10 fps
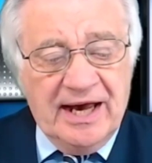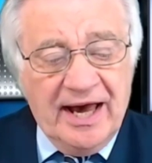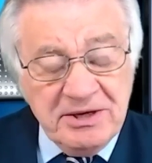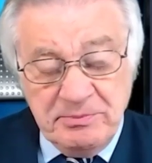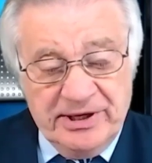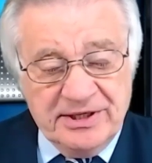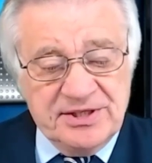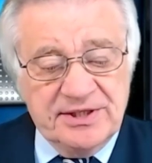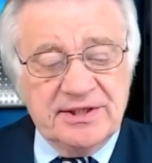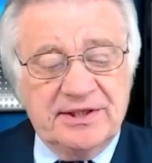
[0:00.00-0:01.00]
and
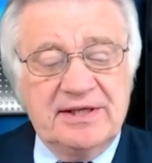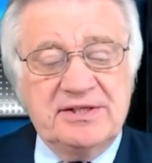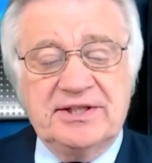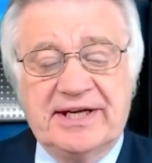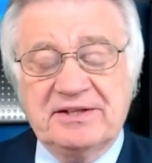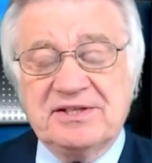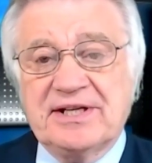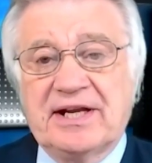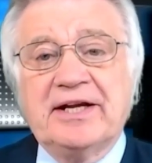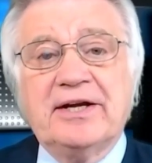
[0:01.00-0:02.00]
Brexit is to get
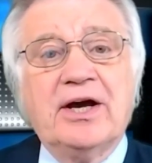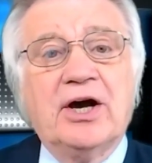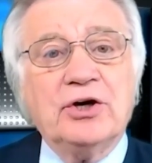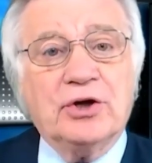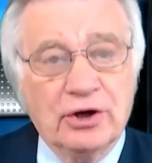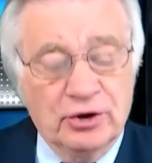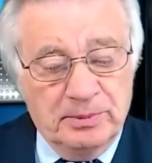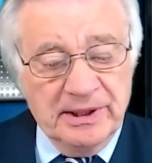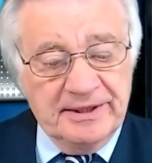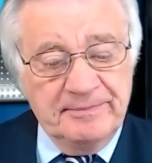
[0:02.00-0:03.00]
selling
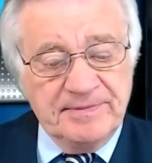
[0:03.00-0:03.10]
globally.